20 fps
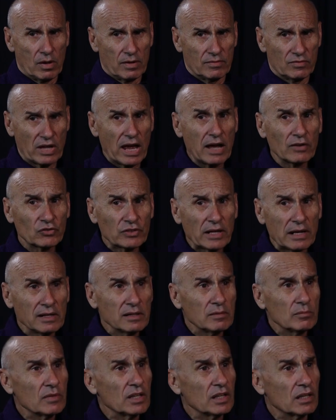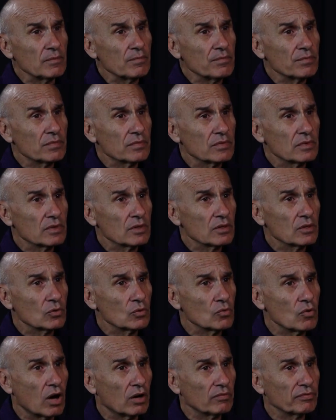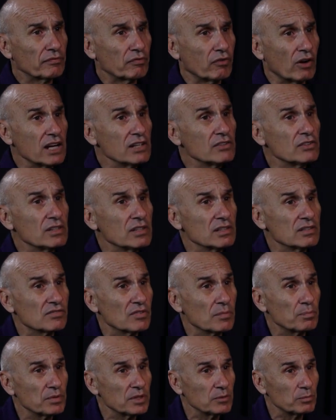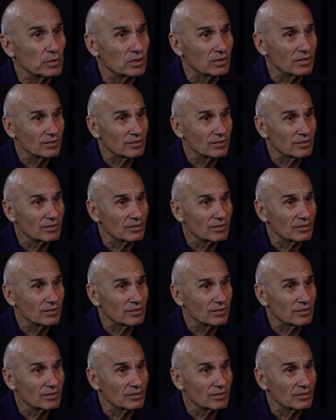they are telling me, you are frightening the people.